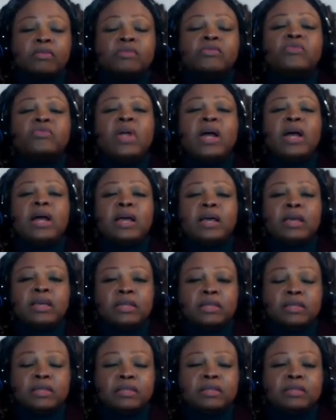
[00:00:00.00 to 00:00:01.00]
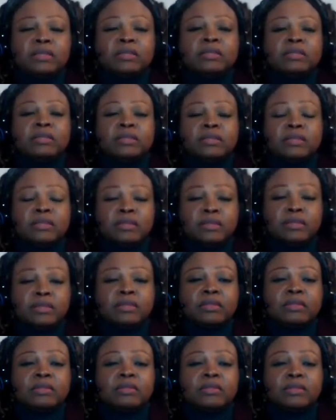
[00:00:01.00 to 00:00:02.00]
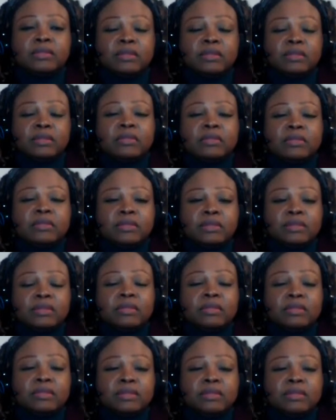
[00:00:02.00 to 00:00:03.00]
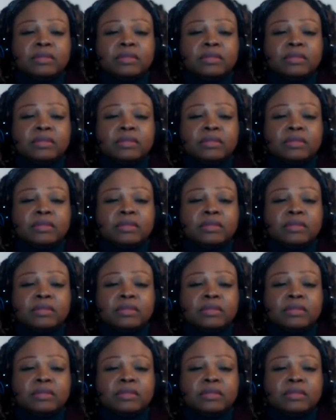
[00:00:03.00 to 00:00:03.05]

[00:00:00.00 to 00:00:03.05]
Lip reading: The person shown says nothing.